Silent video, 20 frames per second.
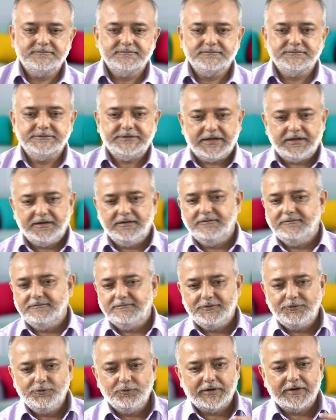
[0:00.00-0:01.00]
then
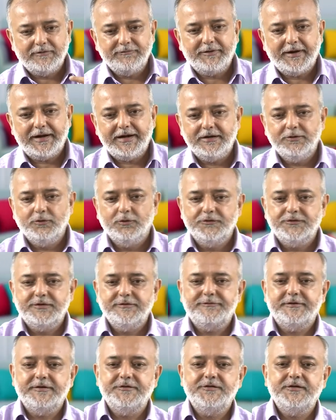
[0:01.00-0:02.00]
you can find those
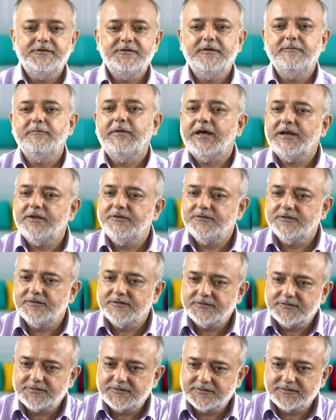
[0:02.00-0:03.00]
differences in
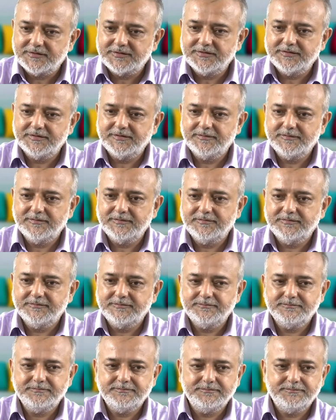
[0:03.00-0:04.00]
marriages,
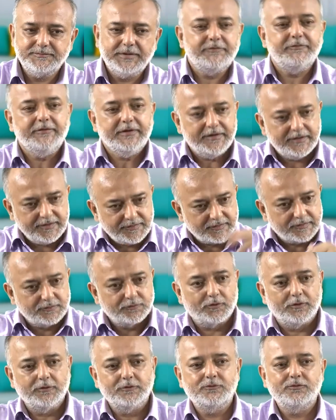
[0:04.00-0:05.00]
between regions
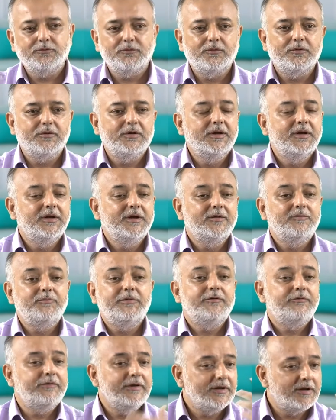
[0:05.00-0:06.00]
also,
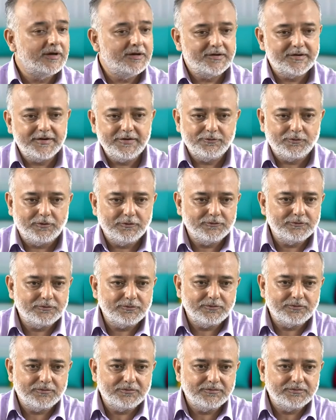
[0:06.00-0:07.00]
between countries
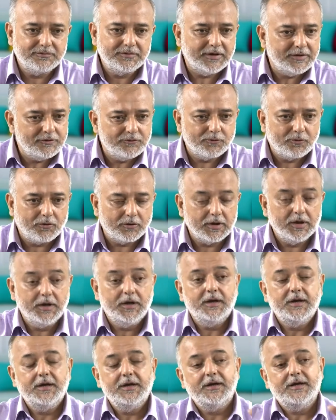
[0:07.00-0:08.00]
also and so on.
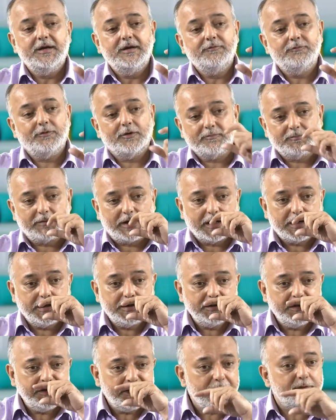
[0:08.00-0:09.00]
For
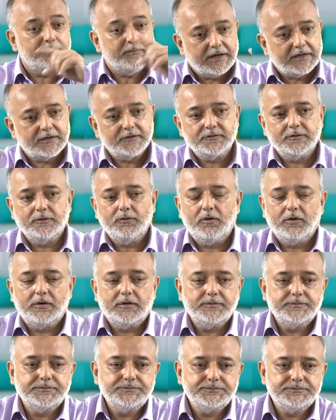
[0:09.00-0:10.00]
marketer it matters a lot
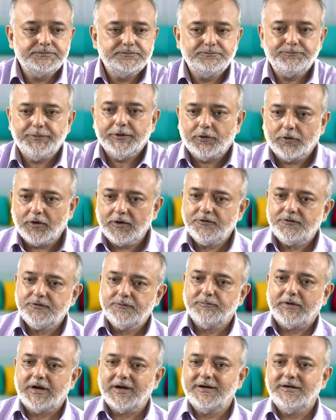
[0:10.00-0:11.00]
because
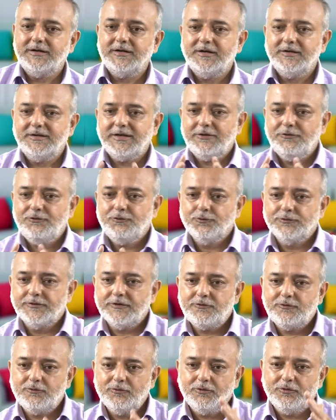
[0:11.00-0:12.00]
marketer then
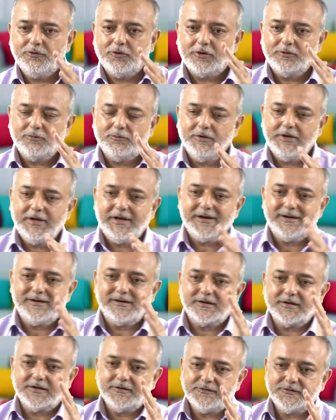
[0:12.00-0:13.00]
chooses to not only
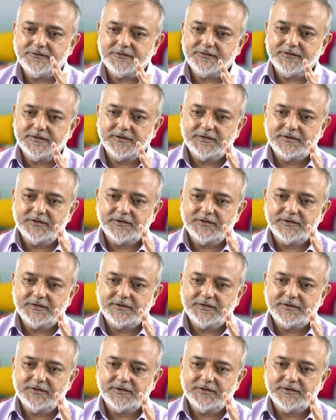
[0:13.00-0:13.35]
address